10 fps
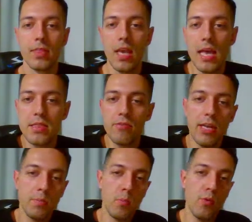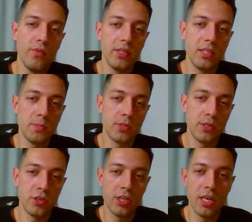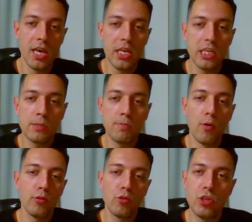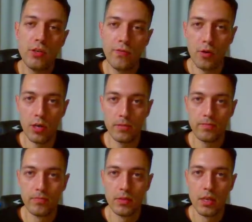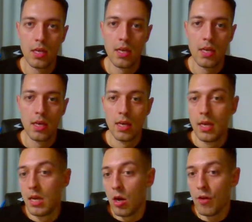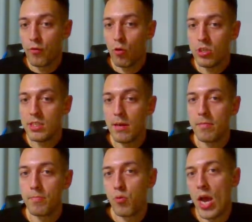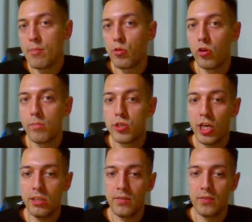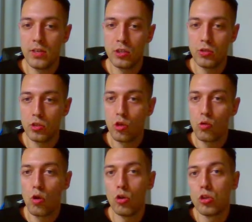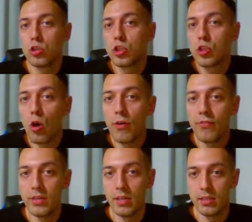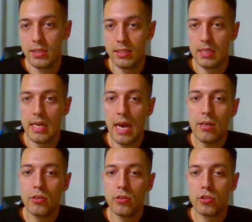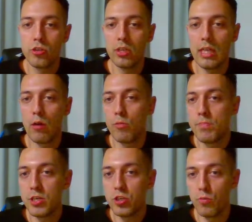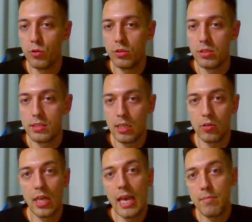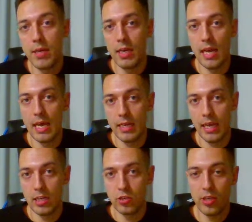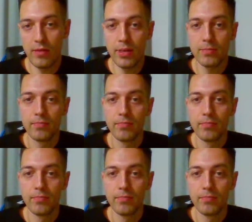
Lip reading: And the right move in this position is pawn to g4. Of course, the primary objective is to so-called soften this diagonal so that our bishop would start aiming at h7.